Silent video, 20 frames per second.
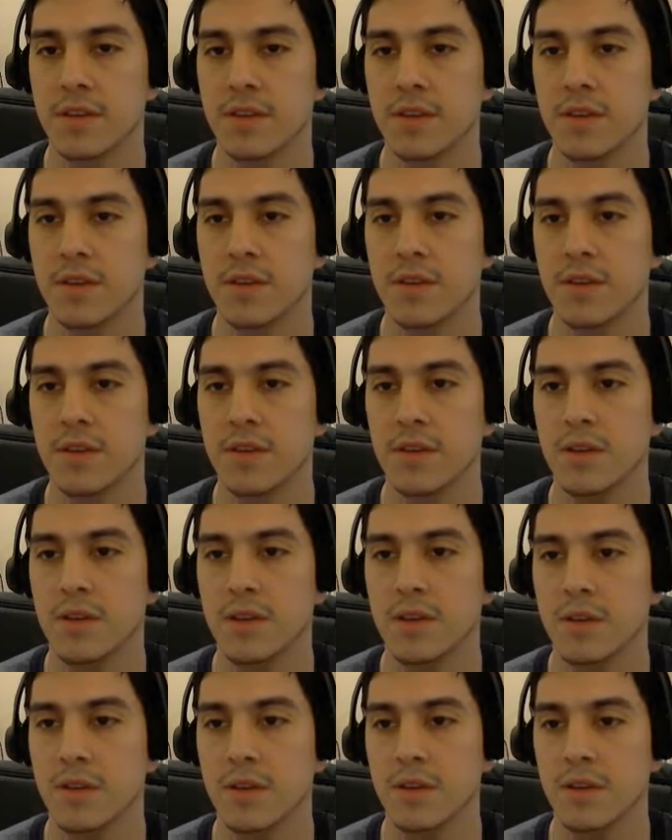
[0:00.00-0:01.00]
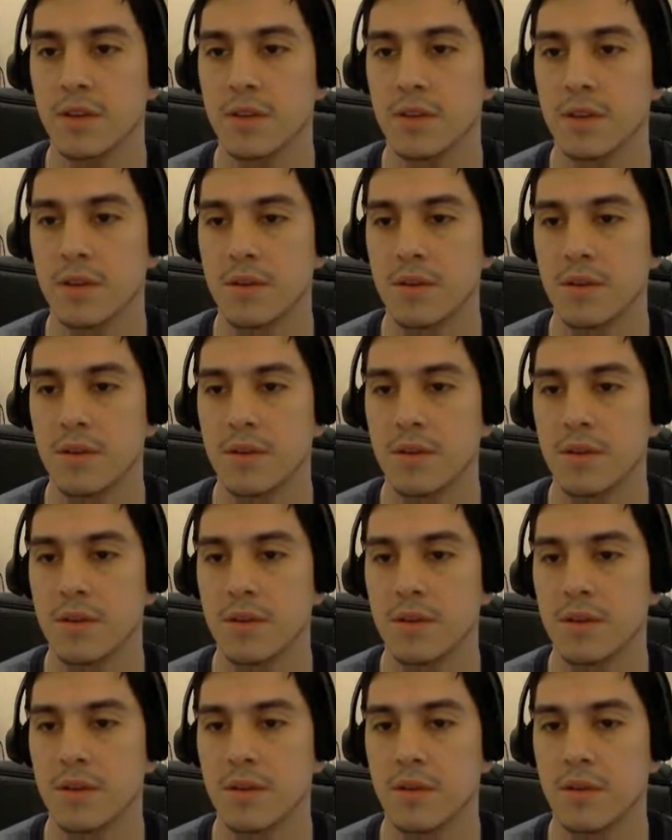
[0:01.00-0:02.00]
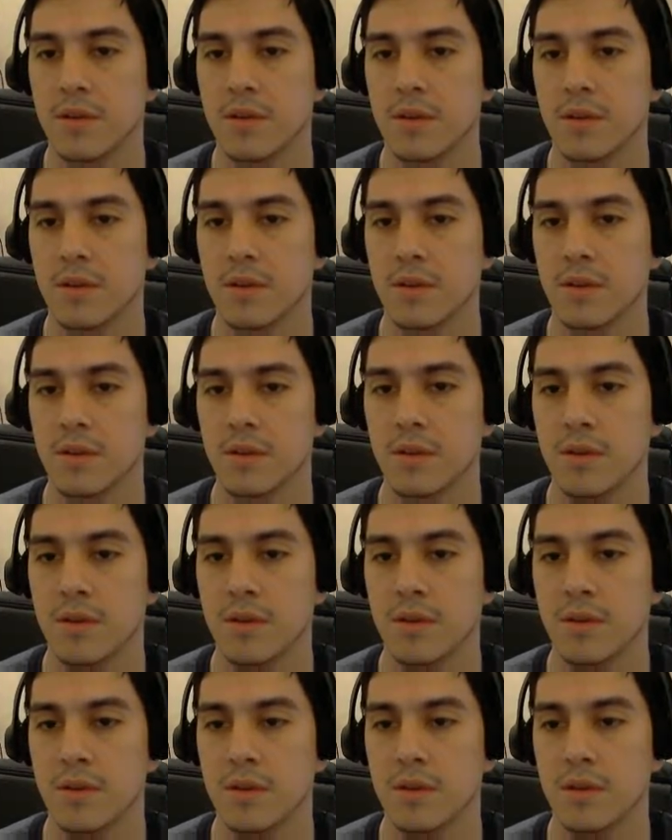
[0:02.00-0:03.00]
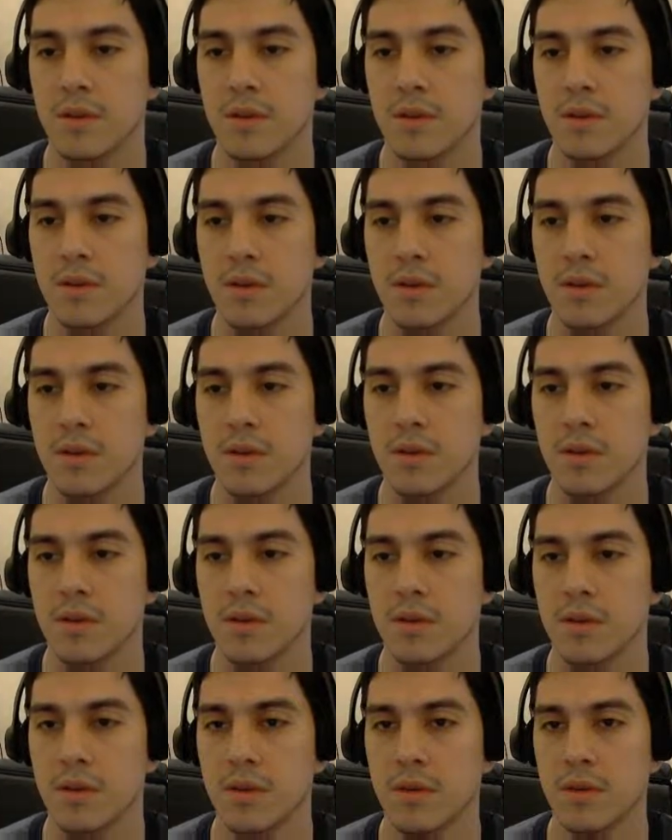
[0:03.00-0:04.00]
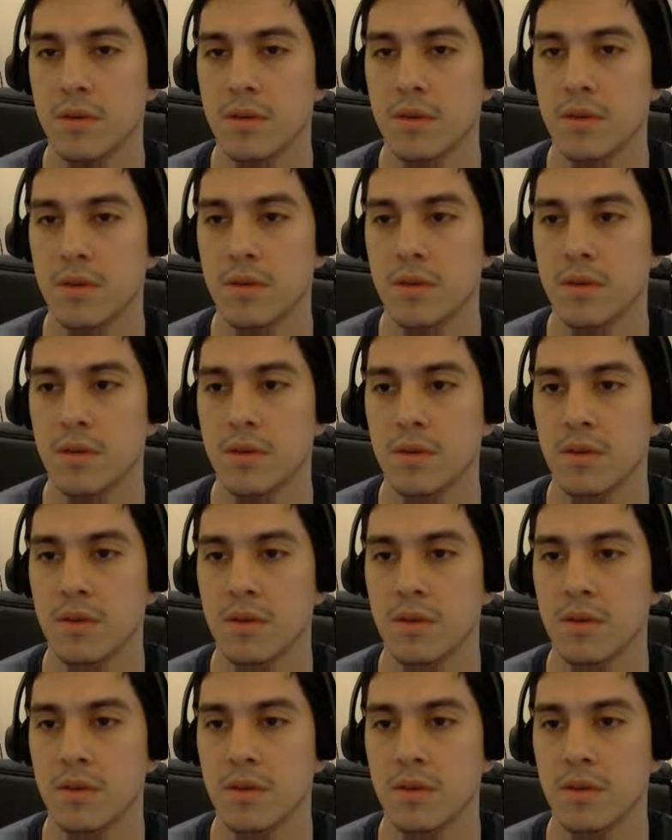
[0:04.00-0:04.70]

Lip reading: Nobody speaks.